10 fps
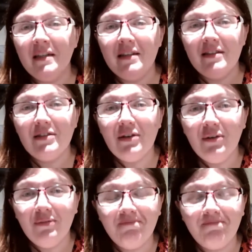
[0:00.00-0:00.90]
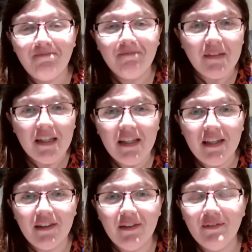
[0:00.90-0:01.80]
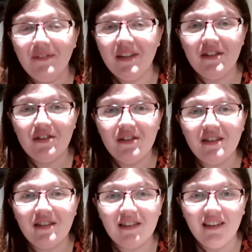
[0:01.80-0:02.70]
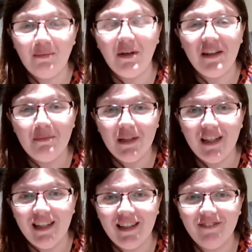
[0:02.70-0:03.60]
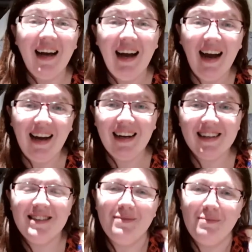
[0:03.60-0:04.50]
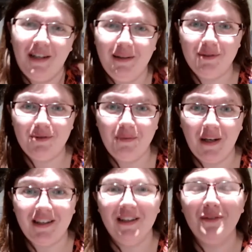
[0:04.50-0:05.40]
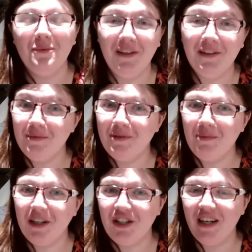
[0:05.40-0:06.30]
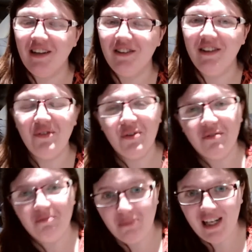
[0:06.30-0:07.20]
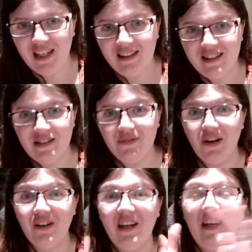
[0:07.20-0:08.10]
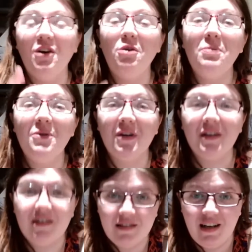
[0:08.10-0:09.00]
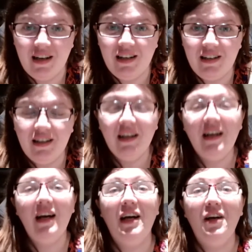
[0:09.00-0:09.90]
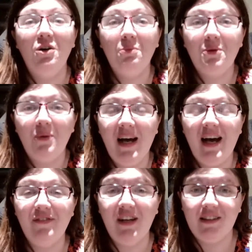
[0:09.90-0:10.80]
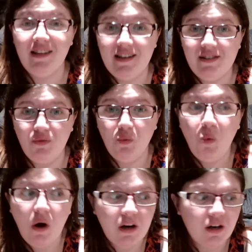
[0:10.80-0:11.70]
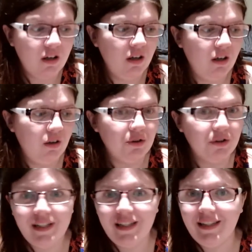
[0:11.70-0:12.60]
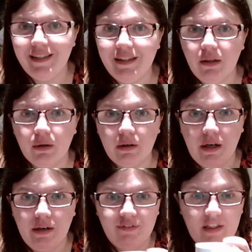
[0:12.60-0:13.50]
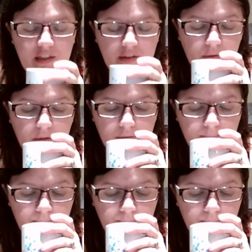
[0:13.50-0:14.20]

So there you go. There's your disclaimer at the beginning. Hi guys, my name is Rebecca. Welcome to my channel. If you have made it this far, then I hope you are excited. I hope you have a glass of water or tea or coffee or